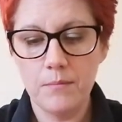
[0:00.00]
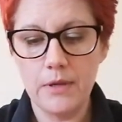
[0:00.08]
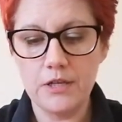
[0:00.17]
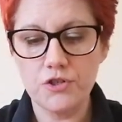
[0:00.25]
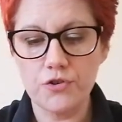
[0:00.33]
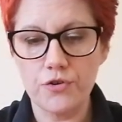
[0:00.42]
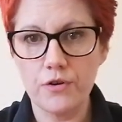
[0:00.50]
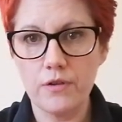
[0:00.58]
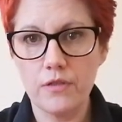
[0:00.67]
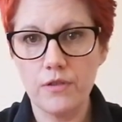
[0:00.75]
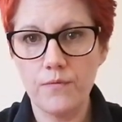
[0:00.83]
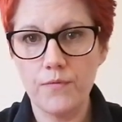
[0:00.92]
make
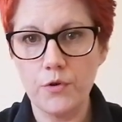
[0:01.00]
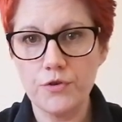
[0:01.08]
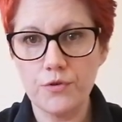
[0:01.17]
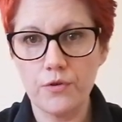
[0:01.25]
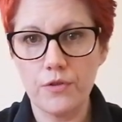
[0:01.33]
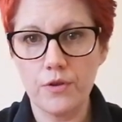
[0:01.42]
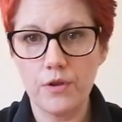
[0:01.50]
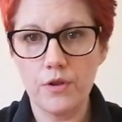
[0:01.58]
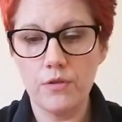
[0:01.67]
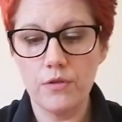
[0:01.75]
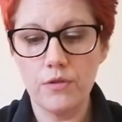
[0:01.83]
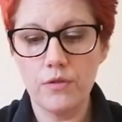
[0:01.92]
sure the foot or
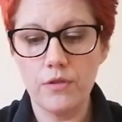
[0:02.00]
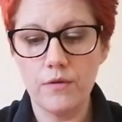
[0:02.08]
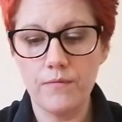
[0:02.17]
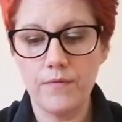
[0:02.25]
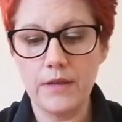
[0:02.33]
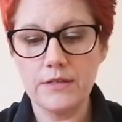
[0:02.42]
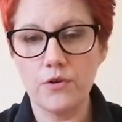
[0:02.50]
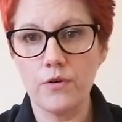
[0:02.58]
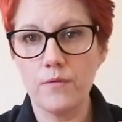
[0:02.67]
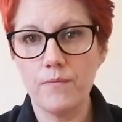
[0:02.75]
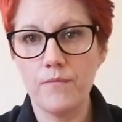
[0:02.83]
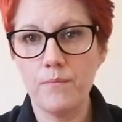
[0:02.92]
the feet
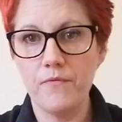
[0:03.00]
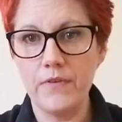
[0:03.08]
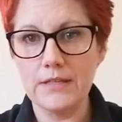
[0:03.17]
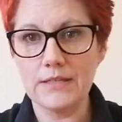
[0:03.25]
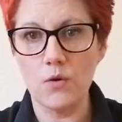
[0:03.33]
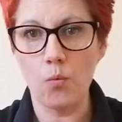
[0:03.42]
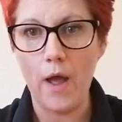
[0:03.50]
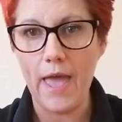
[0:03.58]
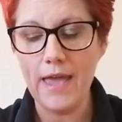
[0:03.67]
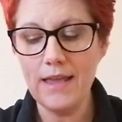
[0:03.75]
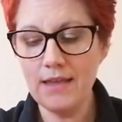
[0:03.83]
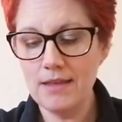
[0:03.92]
are facing
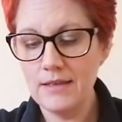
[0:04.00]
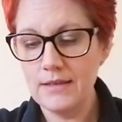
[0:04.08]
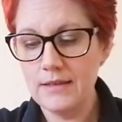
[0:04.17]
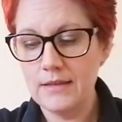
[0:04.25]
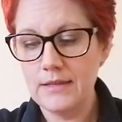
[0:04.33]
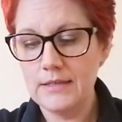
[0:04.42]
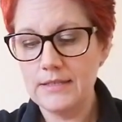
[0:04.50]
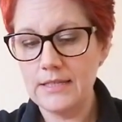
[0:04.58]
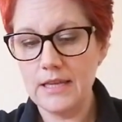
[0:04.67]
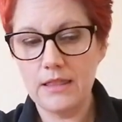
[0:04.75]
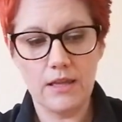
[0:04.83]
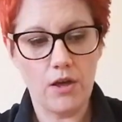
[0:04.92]
away.
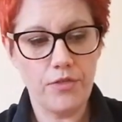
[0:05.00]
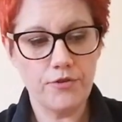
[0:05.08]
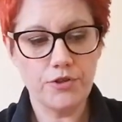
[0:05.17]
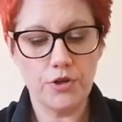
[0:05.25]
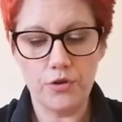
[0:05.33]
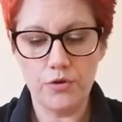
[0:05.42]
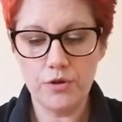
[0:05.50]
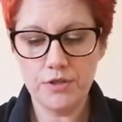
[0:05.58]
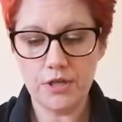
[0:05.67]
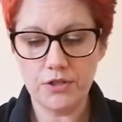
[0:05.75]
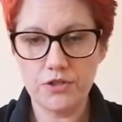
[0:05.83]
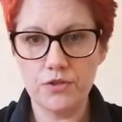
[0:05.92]
Take the other 2,
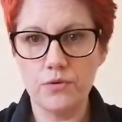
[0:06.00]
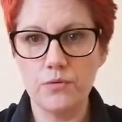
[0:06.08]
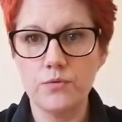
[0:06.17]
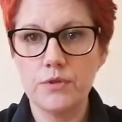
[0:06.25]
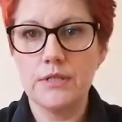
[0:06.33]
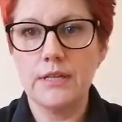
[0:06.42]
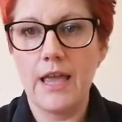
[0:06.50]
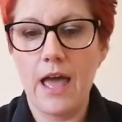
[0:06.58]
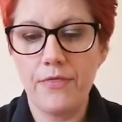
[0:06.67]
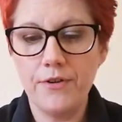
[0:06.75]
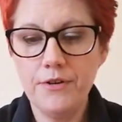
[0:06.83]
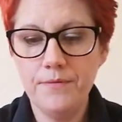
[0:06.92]
touch those
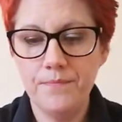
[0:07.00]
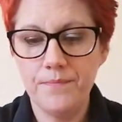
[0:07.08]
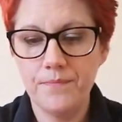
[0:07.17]
together